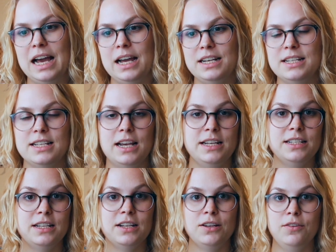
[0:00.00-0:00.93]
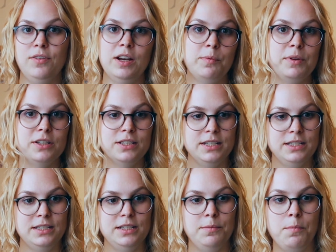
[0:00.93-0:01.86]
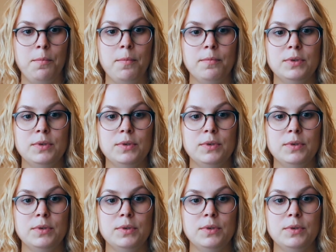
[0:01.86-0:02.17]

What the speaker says: I designed a conveyor belt system